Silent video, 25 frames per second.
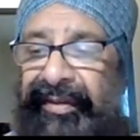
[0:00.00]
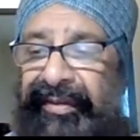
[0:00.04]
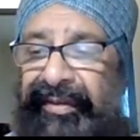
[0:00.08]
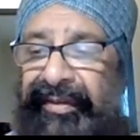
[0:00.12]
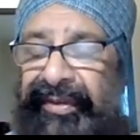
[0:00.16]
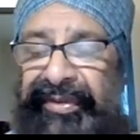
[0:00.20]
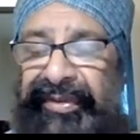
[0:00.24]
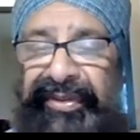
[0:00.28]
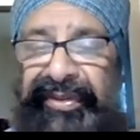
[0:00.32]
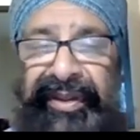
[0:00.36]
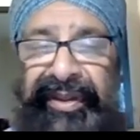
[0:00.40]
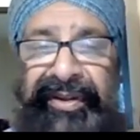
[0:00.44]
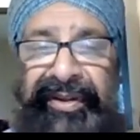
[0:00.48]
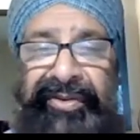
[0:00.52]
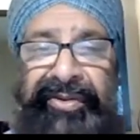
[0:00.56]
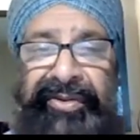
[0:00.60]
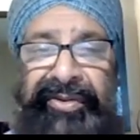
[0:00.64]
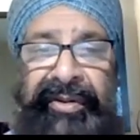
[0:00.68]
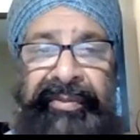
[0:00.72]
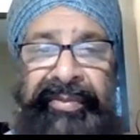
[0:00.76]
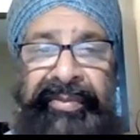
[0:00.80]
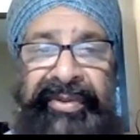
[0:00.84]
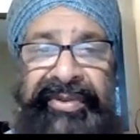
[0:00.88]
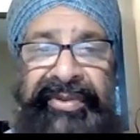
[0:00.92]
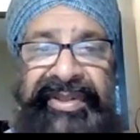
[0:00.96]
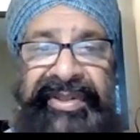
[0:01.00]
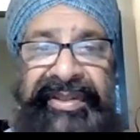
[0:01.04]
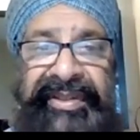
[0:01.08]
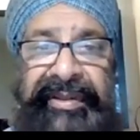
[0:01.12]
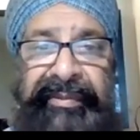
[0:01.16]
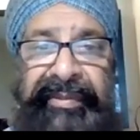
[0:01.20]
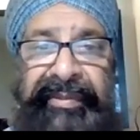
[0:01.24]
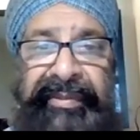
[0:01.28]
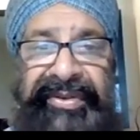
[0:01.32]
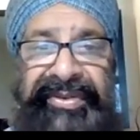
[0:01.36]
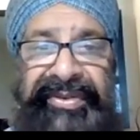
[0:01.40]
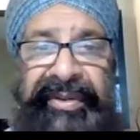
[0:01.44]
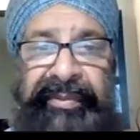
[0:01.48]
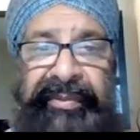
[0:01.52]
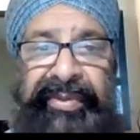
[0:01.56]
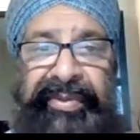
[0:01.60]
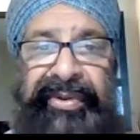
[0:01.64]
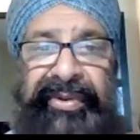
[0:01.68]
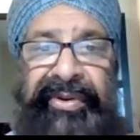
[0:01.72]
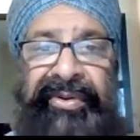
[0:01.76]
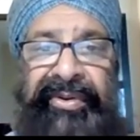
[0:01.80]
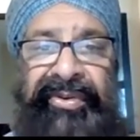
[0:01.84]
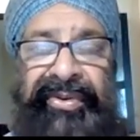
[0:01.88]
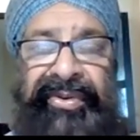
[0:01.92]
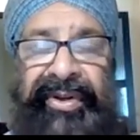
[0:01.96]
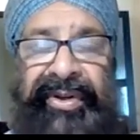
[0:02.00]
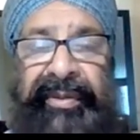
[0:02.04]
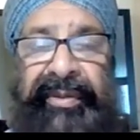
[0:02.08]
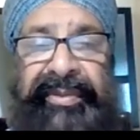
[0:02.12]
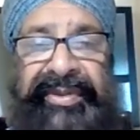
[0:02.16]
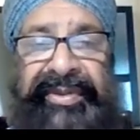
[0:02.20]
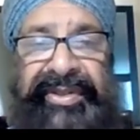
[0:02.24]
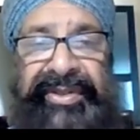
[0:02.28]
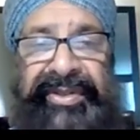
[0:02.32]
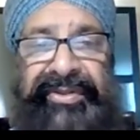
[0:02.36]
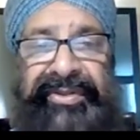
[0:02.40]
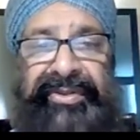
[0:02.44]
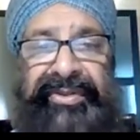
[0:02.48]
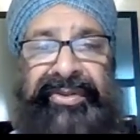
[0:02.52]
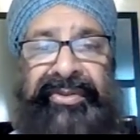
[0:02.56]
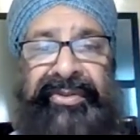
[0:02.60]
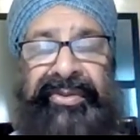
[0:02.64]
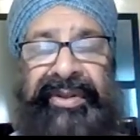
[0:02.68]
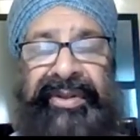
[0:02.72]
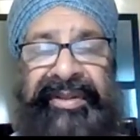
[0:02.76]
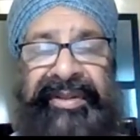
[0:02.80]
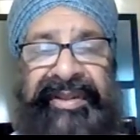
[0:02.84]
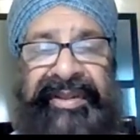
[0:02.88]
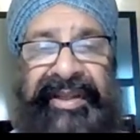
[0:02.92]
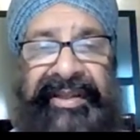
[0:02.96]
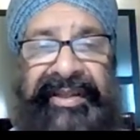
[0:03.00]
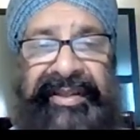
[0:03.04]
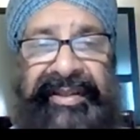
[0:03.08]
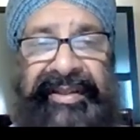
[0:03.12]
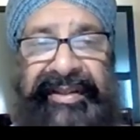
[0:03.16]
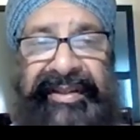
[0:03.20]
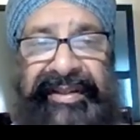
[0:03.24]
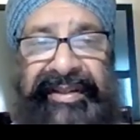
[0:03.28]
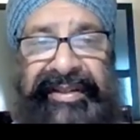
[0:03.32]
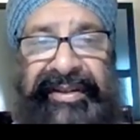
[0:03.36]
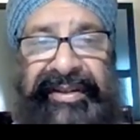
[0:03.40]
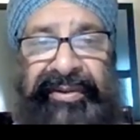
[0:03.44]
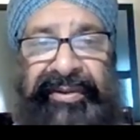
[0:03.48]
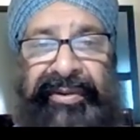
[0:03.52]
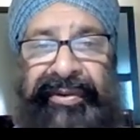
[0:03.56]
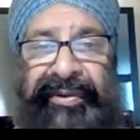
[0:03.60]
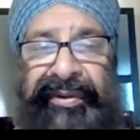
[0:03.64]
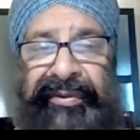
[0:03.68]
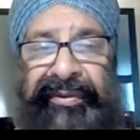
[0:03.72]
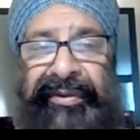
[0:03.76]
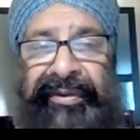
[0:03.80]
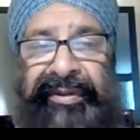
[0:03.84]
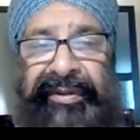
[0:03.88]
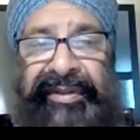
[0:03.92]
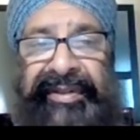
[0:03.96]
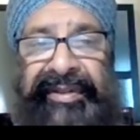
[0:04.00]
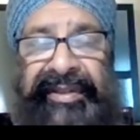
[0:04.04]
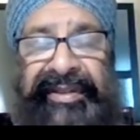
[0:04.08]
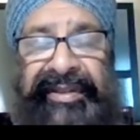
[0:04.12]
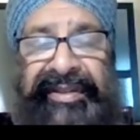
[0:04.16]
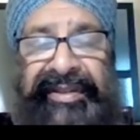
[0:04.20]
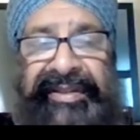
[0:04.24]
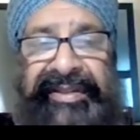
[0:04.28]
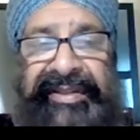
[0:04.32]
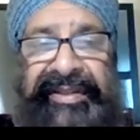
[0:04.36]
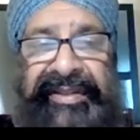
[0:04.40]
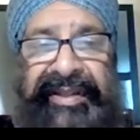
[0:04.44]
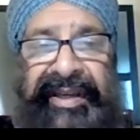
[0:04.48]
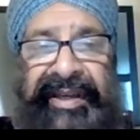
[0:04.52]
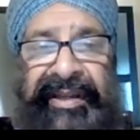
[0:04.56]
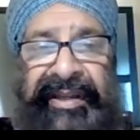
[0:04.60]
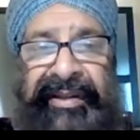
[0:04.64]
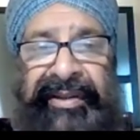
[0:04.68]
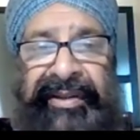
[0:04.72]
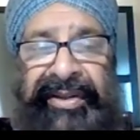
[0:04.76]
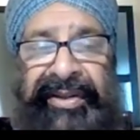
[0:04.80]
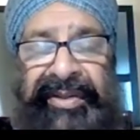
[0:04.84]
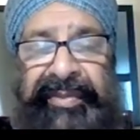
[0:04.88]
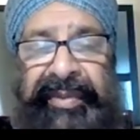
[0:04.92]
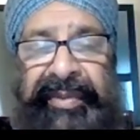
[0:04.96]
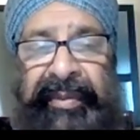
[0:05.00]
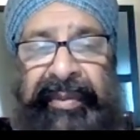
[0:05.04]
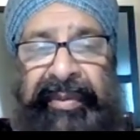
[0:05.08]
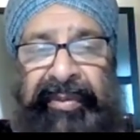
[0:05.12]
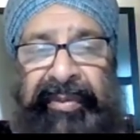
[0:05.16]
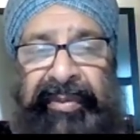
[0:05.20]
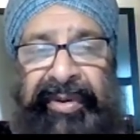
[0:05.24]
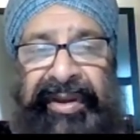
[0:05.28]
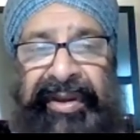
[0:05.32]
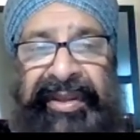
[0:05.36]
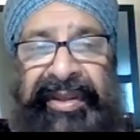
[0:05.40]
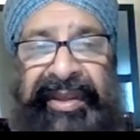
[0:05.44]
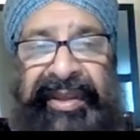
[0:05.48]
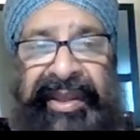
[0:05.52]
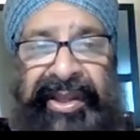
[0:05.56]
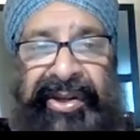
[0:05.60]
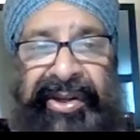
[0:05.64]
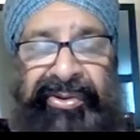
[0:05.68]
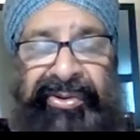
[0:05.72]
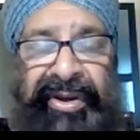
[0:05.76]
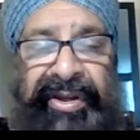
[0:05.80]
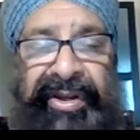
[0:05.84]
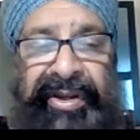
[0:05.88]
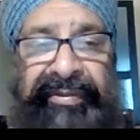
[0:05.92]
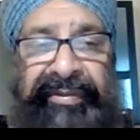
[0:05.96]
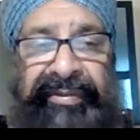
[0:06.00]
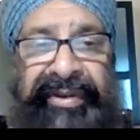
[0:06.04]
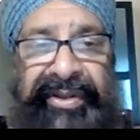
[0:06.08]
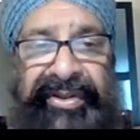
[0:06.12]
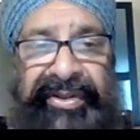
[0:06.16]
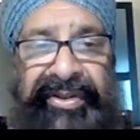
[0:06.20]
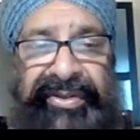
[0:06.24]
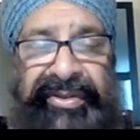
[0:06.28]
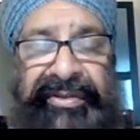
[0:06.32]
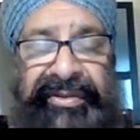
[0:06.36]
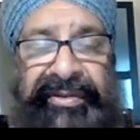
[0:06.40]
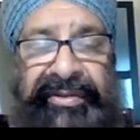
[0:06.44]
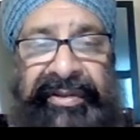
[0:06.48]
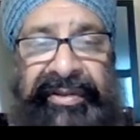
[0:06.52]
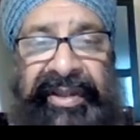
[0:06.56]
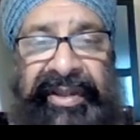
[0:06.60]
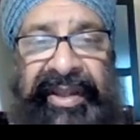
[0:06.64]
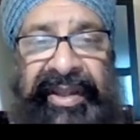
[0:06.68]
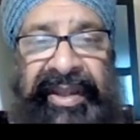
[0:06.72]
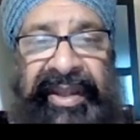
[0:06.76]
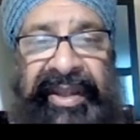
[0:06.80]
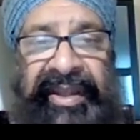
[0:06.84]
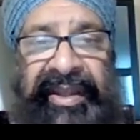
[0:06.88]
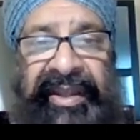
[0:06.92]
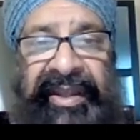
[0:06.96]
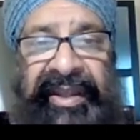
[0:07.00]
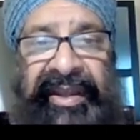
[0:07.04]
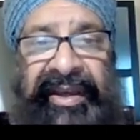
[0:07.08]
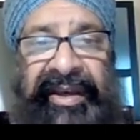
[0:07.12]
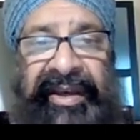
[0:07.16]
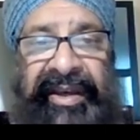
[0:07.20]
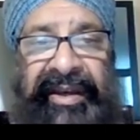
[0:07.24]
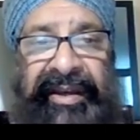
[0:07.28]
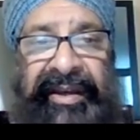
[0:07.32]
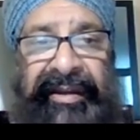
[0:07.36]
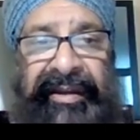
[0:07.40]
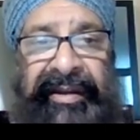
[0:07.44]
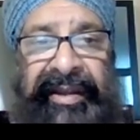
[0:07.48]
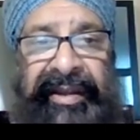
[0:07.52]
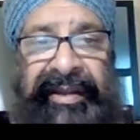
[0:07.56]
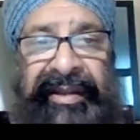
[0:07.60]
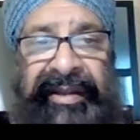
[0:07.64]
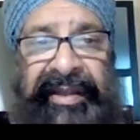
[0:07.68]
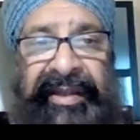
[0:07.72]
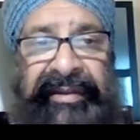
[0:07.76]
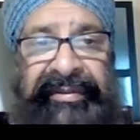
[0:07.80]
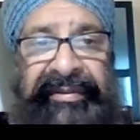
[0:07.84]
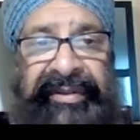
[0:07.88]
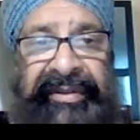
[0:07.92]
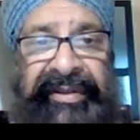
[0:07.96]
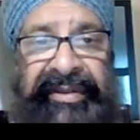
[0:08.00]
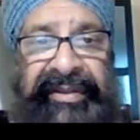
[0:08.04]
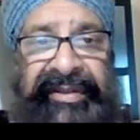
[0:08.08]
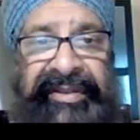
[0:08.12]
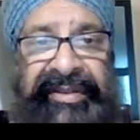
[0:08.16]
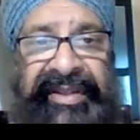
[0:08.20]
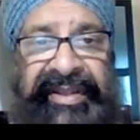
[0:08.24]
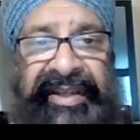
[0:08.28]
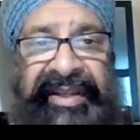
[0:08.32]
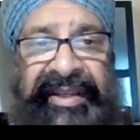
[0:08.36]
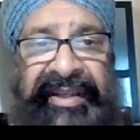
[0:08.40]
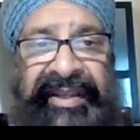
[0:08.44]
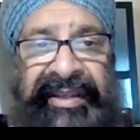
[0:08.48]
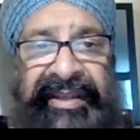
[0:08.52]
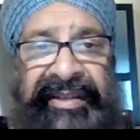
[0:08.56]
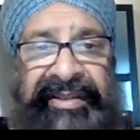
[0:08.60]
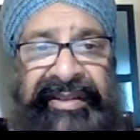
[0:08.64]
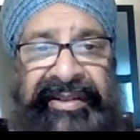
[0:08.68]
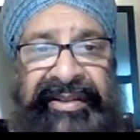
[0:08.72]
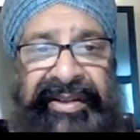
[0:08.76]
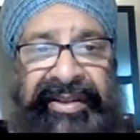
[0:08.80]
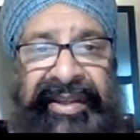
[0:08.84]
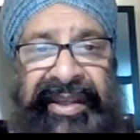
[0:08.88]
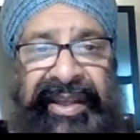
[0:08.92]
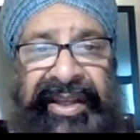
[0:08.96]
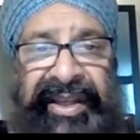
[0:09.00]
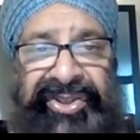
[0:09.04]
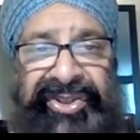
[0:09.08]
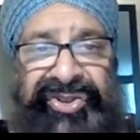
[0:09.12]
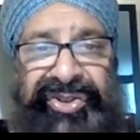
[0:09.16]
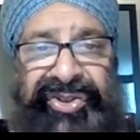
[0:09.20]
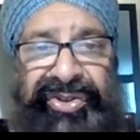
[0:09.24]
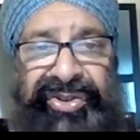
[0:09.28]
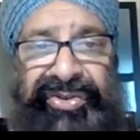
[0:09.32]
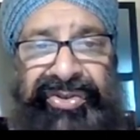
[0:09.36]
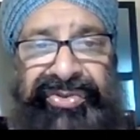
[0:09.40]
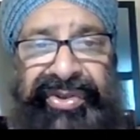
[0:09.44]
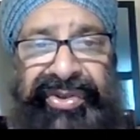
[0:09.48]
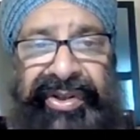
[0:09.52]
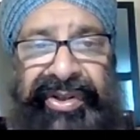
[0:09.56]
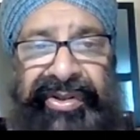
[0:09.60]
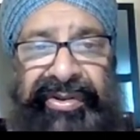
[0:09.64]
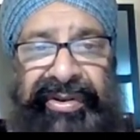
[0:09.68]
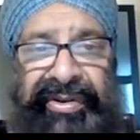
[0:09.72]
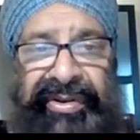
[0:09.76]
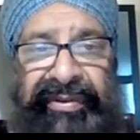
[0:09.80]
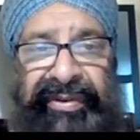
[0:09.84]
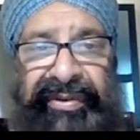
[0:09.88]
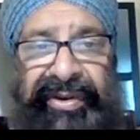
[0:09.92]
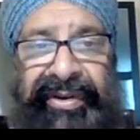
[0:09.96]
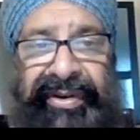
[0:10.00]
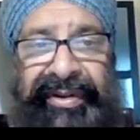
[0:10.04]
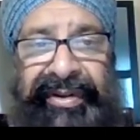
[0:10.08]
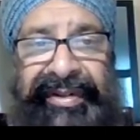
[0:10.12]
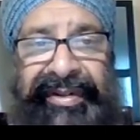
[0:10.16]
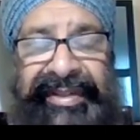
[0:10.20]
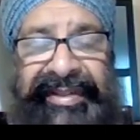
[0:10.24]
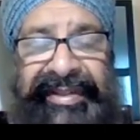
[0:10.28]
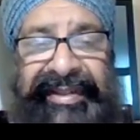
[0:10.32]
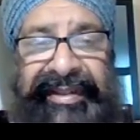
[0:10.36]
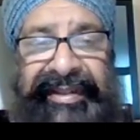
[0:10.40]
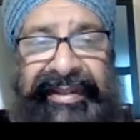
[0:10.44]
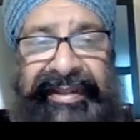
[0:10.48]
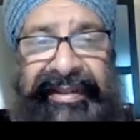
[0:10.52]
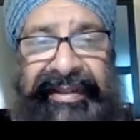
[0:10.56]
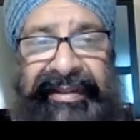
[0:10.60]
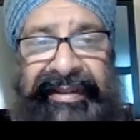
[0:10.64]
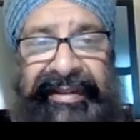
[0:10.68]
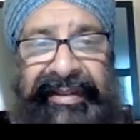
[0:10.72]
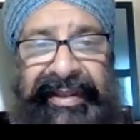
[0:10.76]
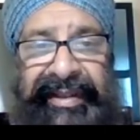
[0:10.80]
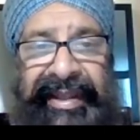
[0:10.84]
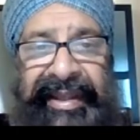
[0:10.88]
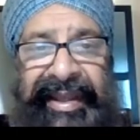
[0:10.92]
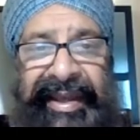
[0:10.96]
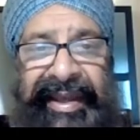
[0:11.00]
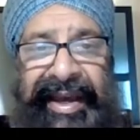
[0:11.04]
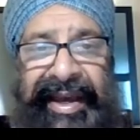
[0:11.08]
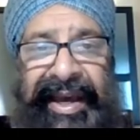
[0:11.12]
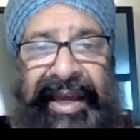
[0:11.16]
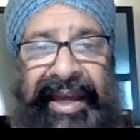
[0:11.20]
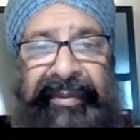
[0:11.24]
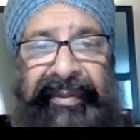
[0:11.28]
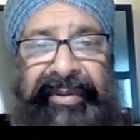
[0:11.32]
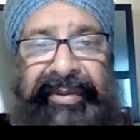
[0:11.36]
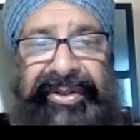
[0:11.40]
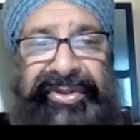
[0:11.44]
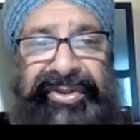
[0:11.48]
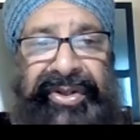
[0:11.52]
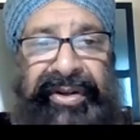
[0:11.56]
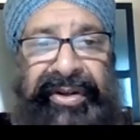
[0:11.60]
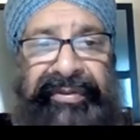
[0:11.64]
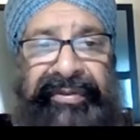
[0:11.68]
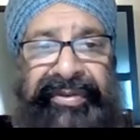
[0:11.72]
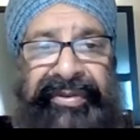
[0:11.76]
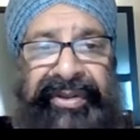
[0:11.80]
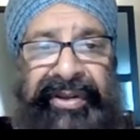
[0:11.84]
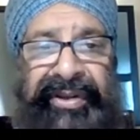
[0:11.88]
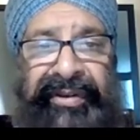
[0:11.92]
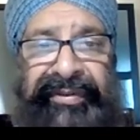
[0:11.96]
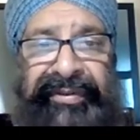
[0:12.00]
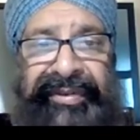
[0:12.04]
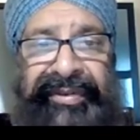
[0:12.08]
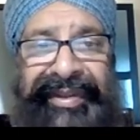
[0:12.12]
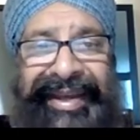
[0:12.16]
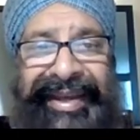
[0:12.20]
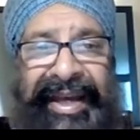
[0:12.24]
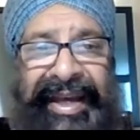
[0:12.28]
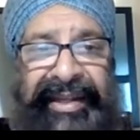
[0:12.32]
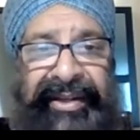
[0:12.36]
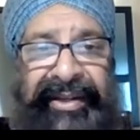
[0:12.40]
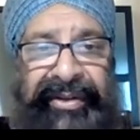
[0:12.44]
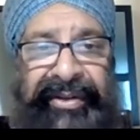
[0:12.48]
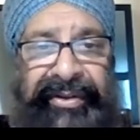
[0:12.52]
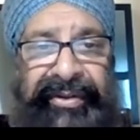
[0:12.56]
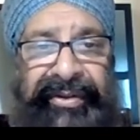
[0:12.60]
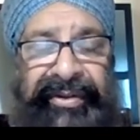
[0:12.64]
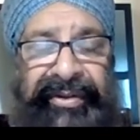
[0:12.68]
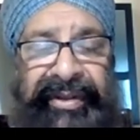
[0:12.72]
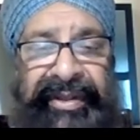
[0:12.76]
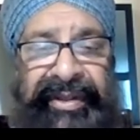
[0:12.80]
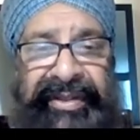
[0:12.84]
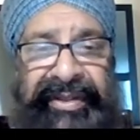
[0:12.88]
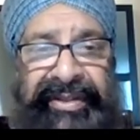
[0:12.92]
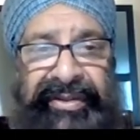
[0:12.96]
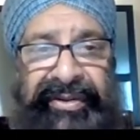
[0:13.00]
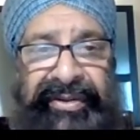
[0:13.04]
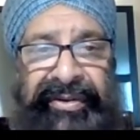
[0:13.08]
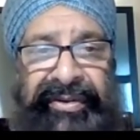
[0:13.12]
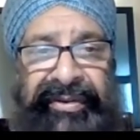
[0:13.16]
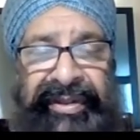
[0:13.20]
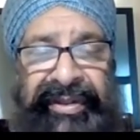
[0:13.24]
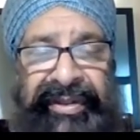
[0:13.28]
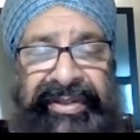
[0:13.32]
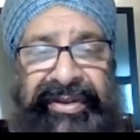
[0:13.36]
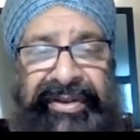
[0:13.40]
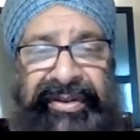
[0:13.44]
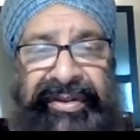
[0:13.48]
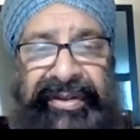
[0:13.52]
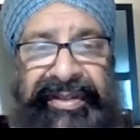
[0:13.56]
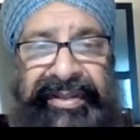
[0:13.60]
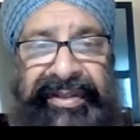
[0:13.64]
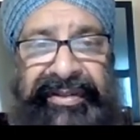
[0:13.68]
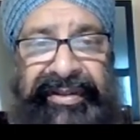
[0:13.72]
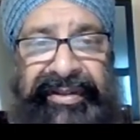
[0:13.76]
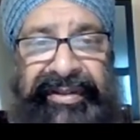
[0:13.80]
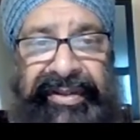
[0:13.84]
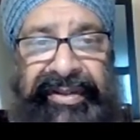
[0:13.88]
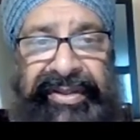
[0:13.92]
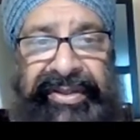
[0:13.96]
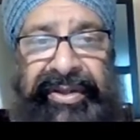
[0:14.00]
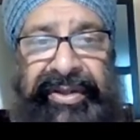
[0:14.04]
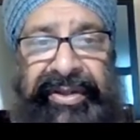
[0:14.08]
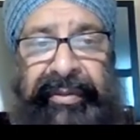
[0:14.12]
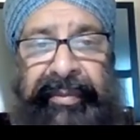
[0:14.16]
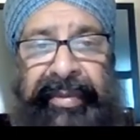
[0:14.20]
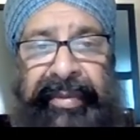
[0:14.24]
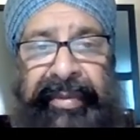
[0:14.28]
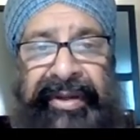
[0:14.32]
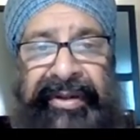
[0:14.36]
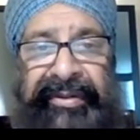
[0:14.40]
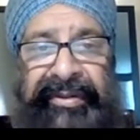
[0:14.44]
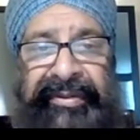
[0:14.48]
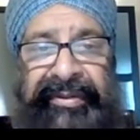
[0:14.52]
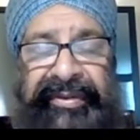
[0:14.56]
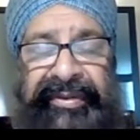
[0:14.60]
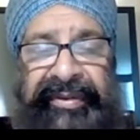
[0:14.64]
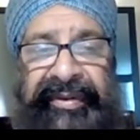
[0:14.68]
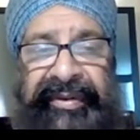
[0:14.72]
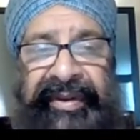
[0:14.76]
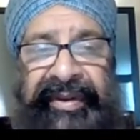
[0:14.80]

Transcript: The third group, which is the most important group to dentists and orthodontists and those people working in craniofacial endeavors, is looking at children who have got hypertrophy of the adenoids or the tonsils or both,